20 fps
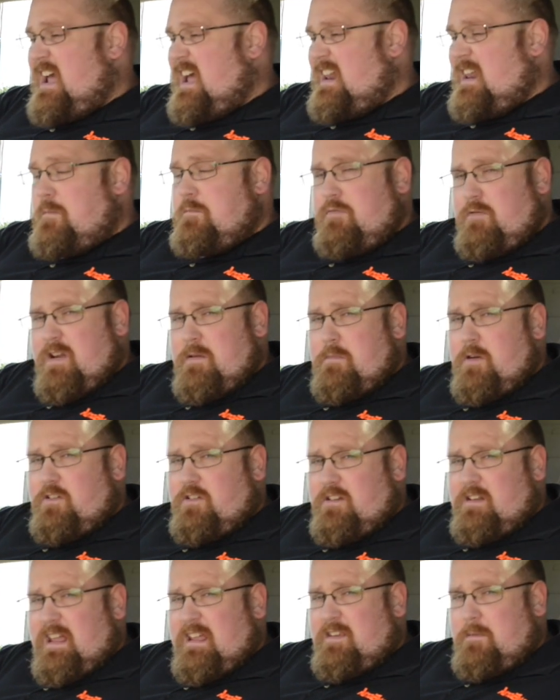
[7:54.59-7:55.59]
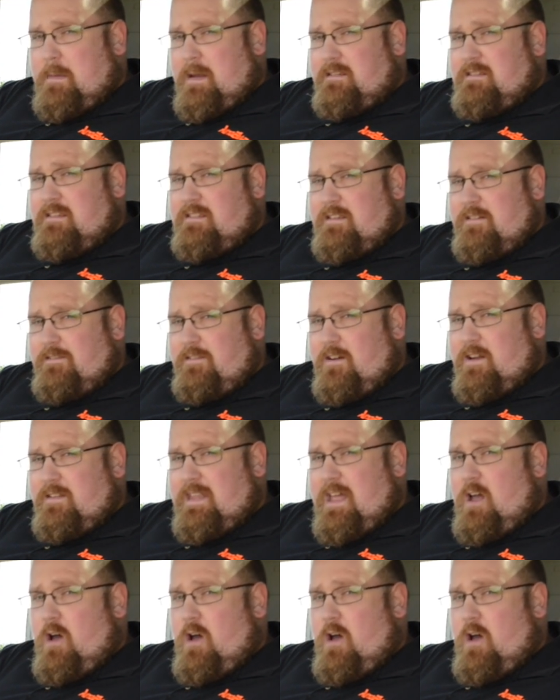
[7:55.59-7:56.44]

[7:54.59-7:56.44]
and I'm pretty much expecting to find